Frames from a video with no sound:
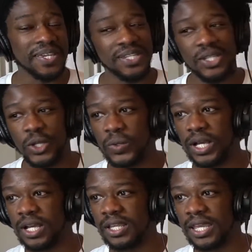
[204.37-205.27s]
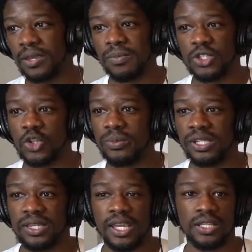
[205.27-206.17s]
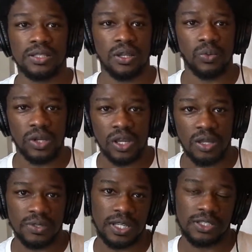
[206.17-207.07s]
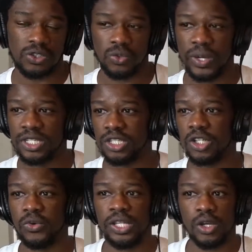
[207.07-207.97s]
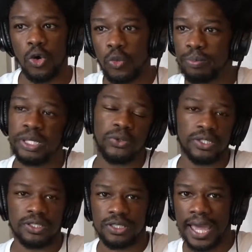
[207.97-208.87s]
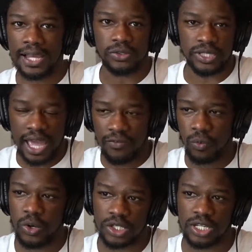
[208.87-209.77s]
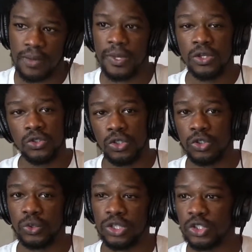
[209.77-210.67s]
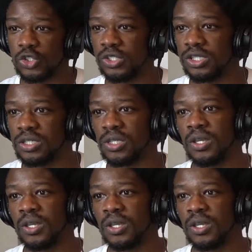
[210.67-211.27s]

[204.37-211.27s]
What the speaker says: You know, there can be so many things when it comes to that situation. You don't need a whole building to actually have a workshop. You can do it in the streets.